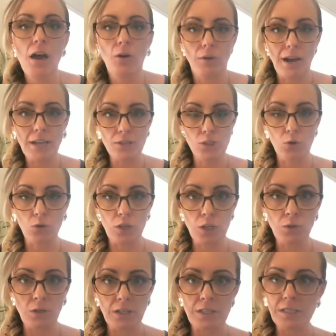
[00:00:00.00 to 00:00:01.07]
right? So that
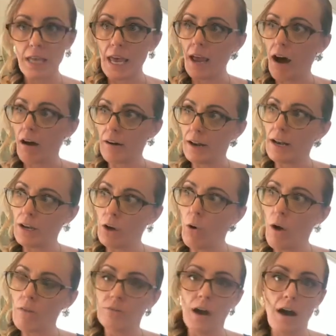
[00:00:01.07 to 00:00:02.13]
you can say, all right, I know
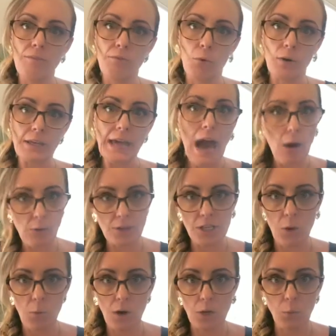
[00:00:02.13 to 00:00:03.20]
I've got 40 hours I
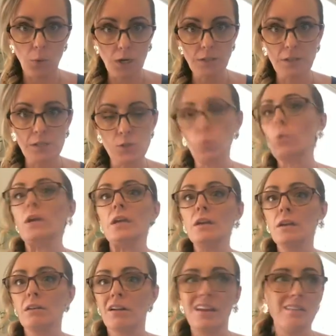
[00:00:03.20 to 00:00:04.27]
want to work this
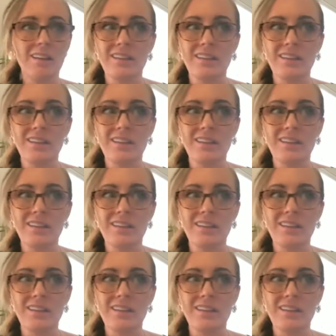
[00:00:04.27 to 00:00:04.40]
week, right?